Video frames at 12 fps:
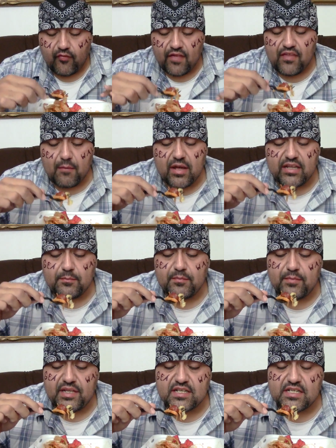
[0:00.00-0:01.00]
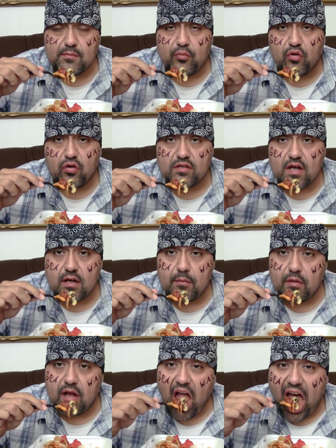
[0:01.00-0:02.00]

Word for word: That may be the support I'm talking, but